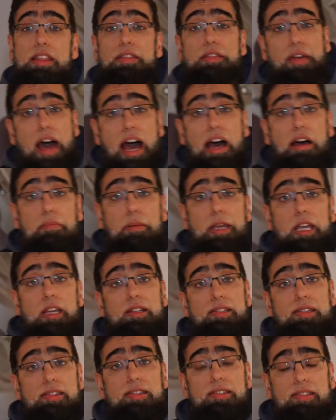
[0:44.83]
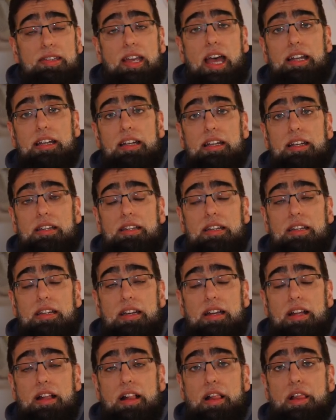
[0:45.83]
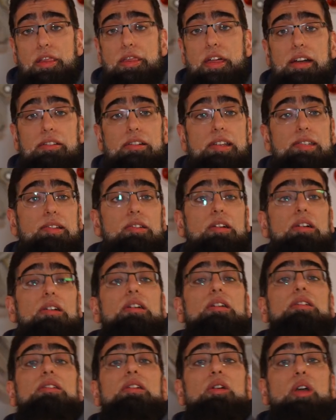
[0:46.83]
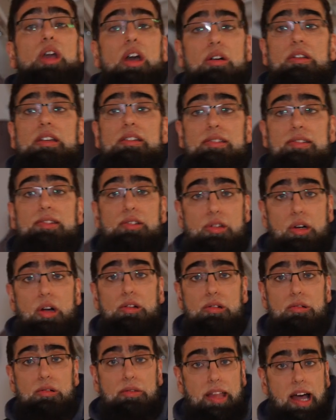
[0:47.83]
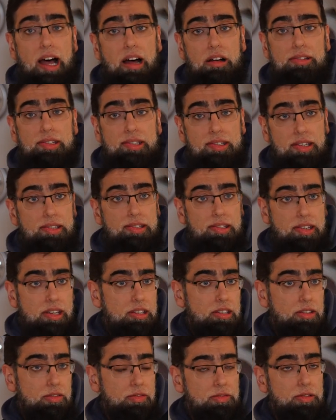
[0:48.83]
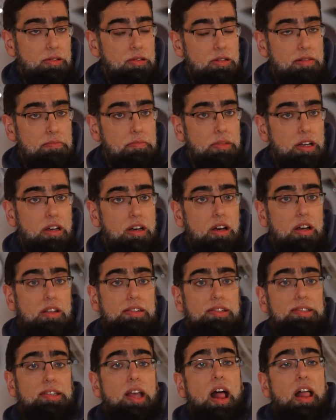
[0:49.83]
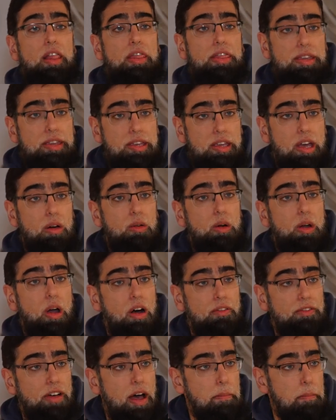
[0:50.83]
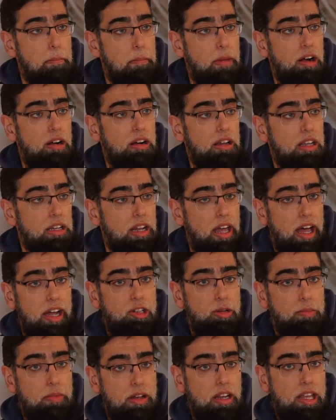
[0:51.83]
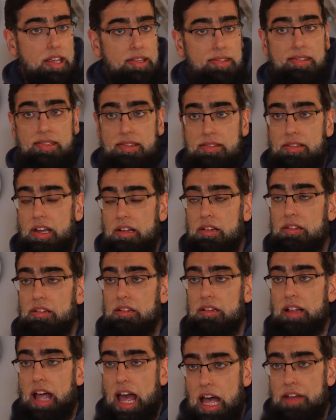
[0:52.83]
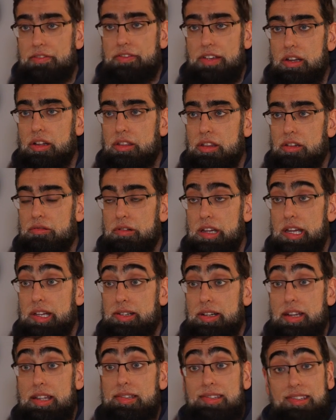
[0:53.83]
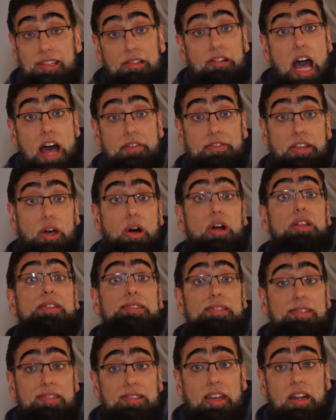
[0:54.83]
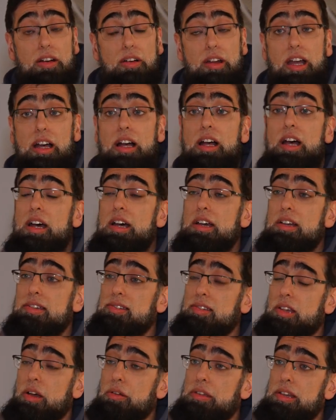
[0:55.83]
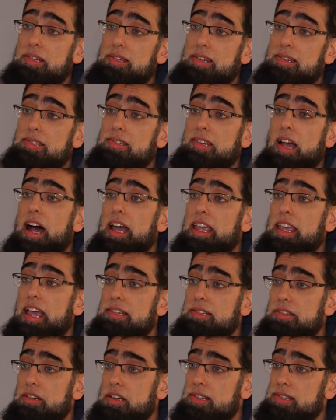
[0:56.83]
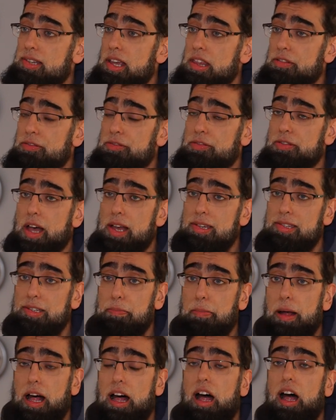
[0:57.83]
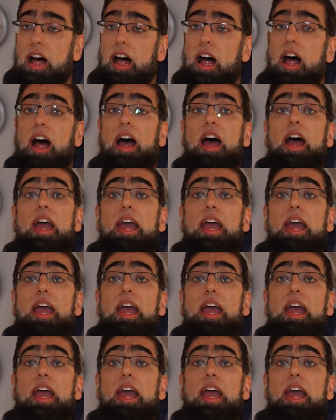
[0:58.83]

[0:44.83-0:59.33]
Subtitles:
That being said, there is an ongoing struggle now since he has fallen, because the yoke of American hegemony is still heavy on the region, it's still heavy on Syria. So this is, I guess you could say, the first part